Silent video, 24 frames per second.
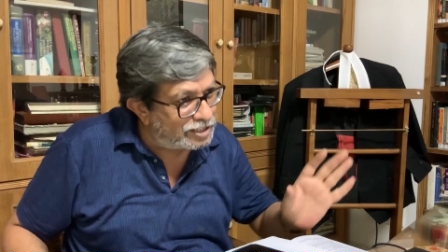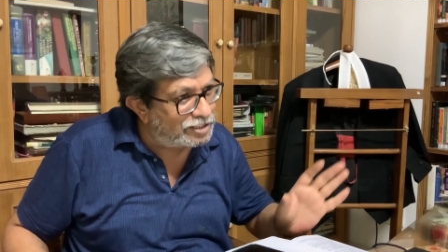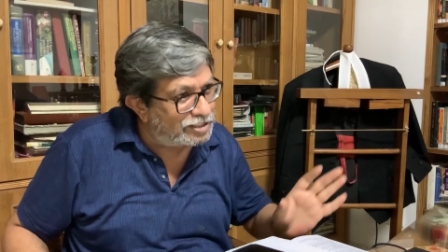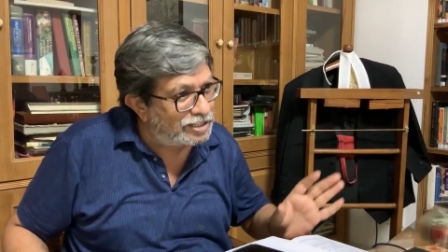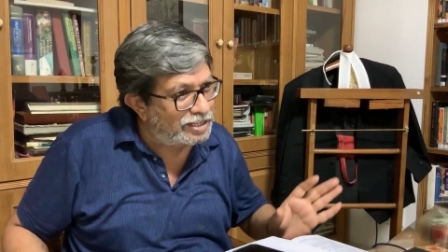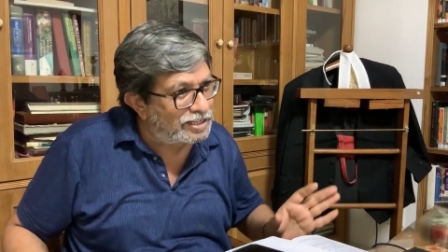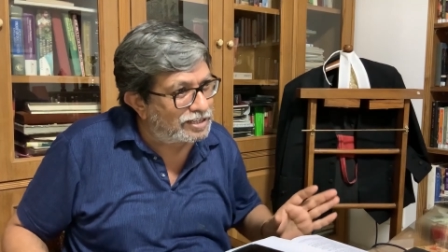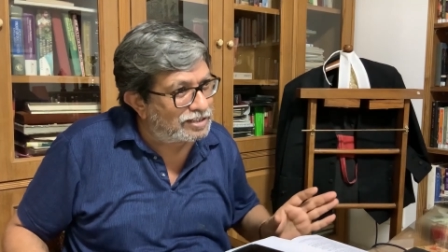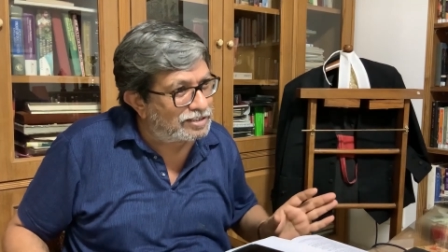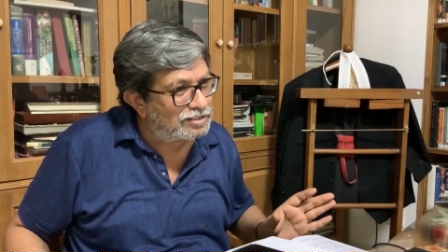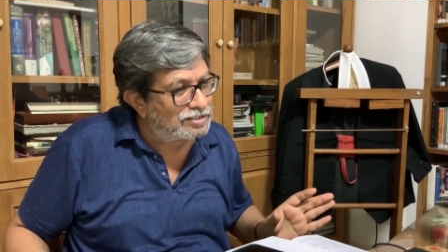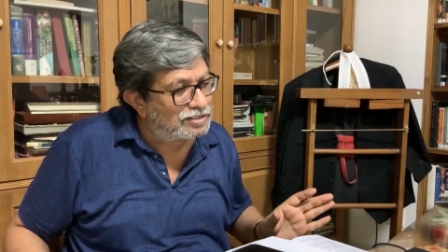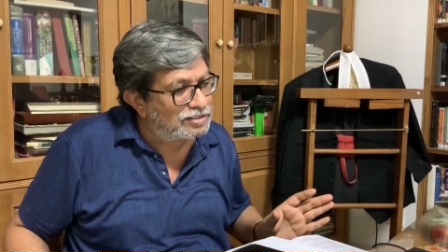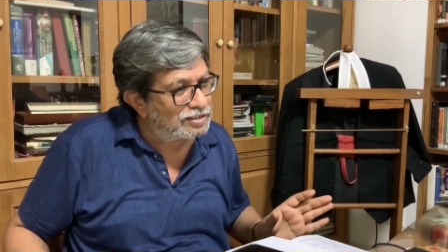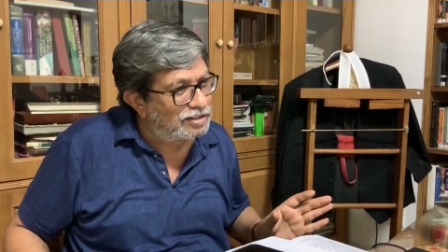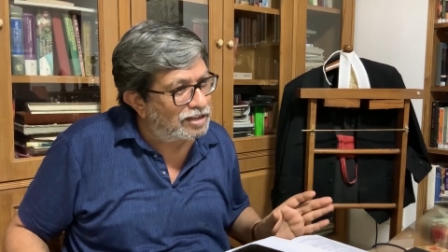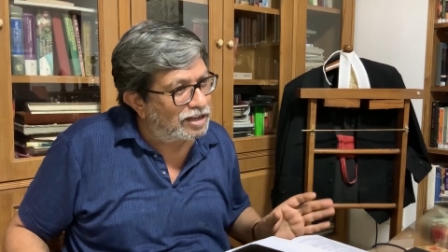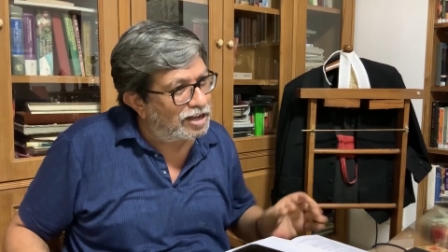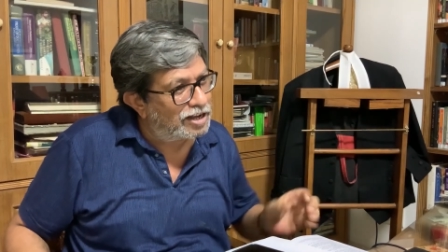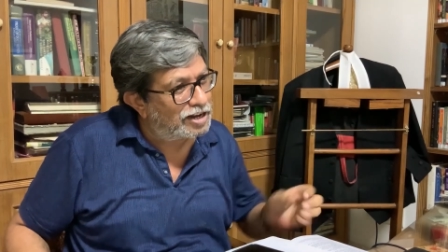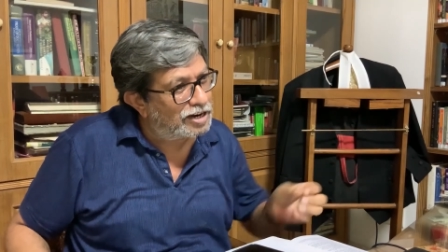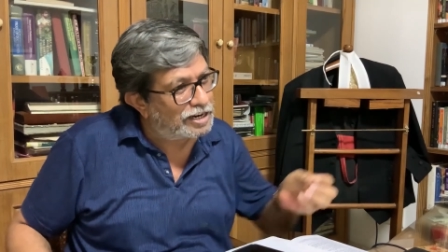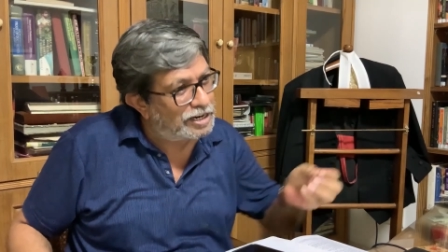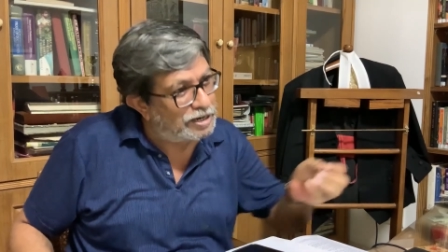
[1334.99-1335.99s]
three things
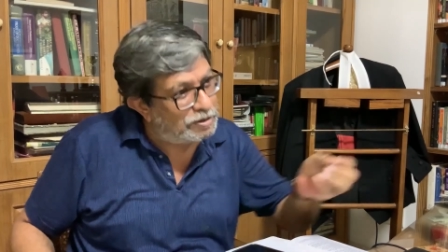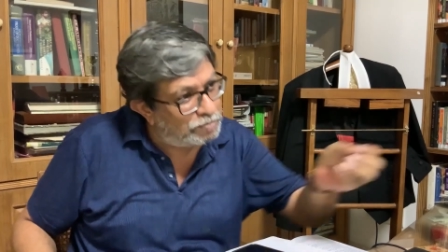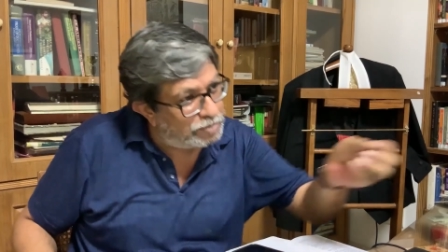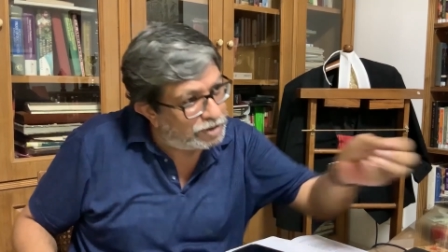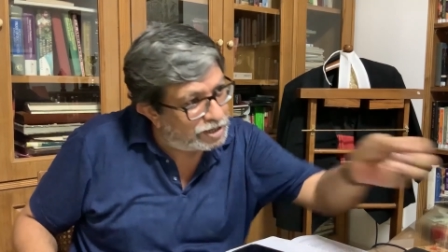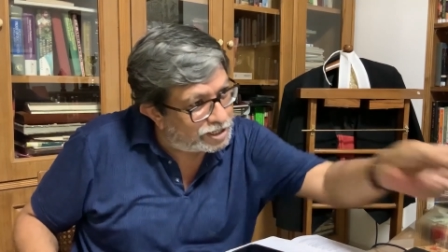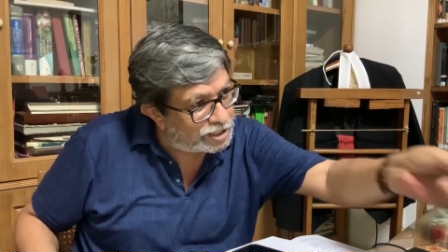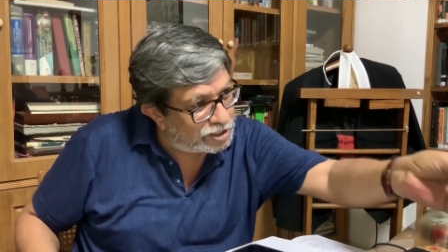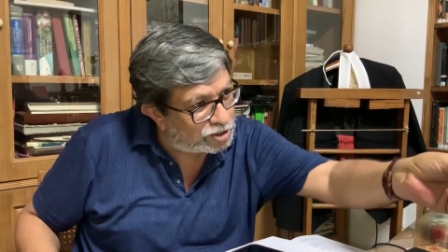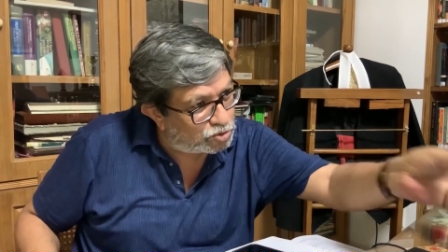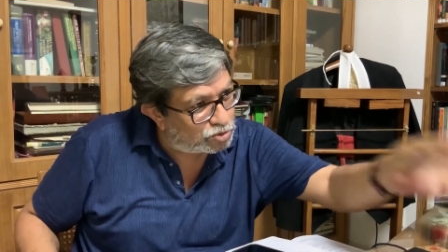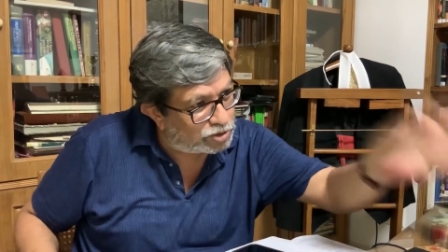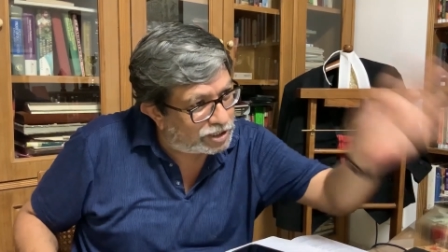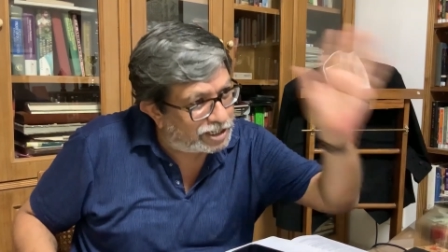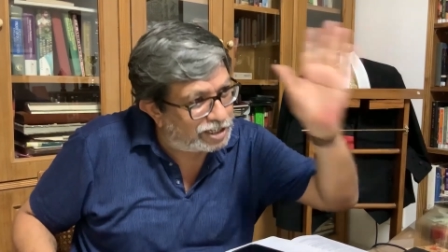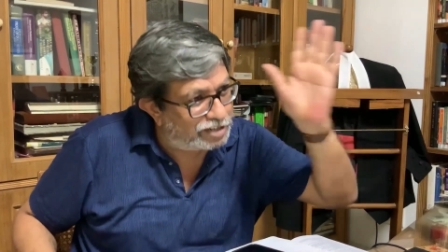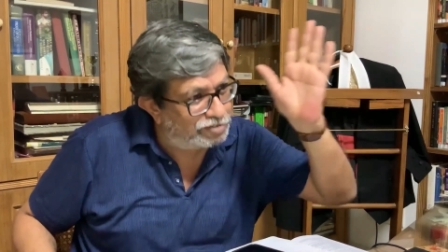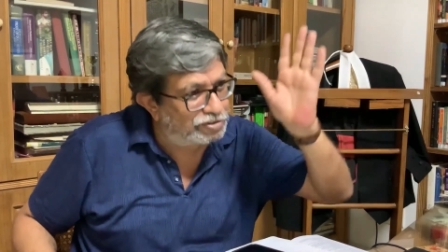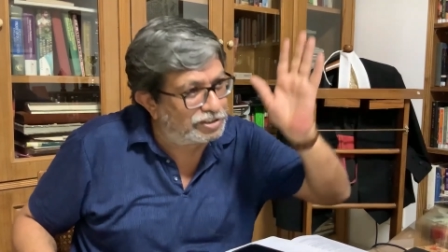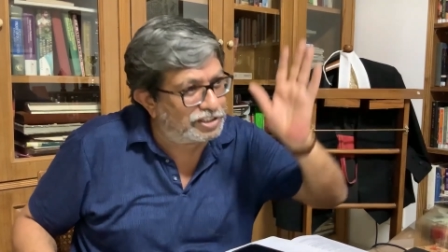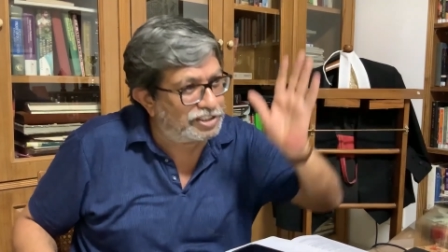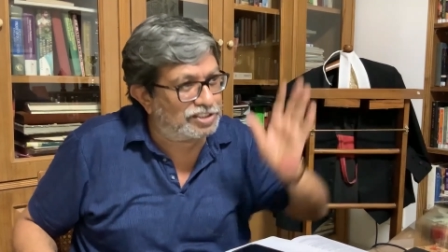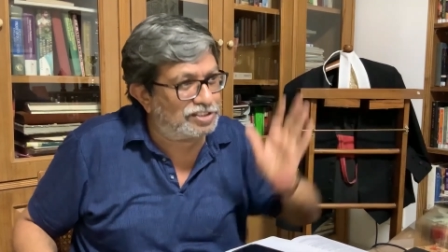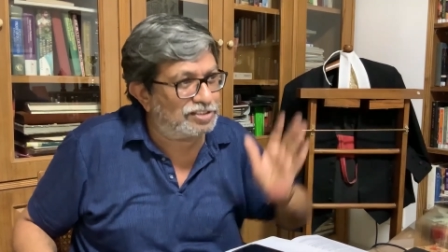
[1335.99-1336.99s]
are inbuilt into
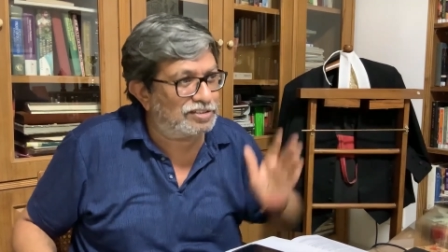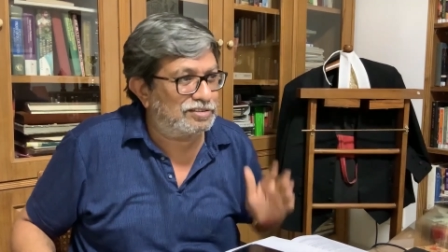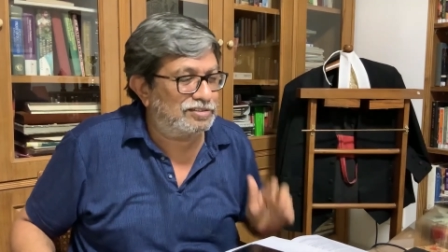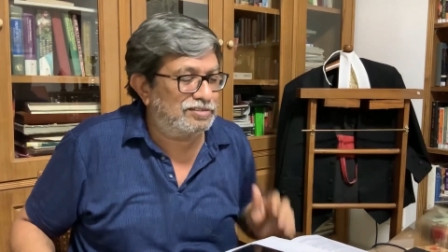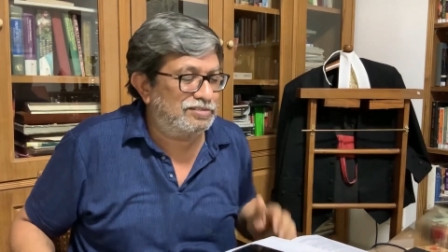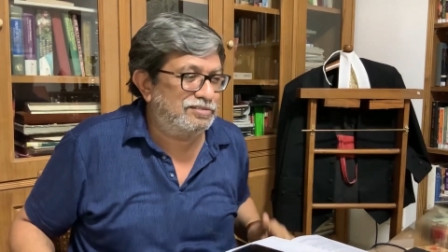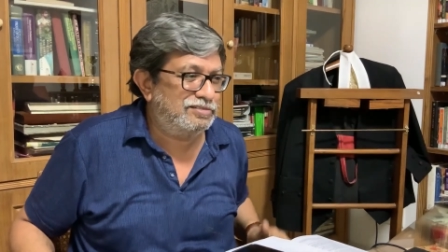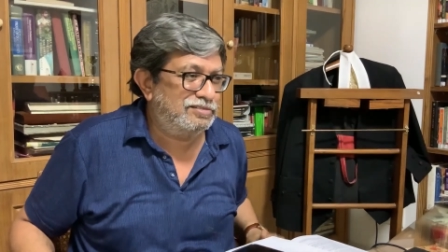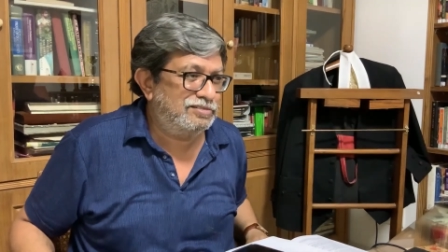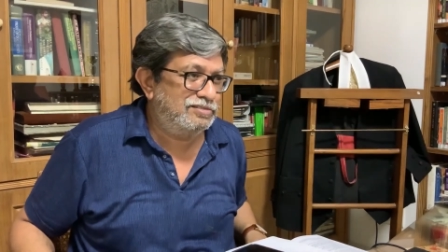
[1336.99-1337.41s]
that definition.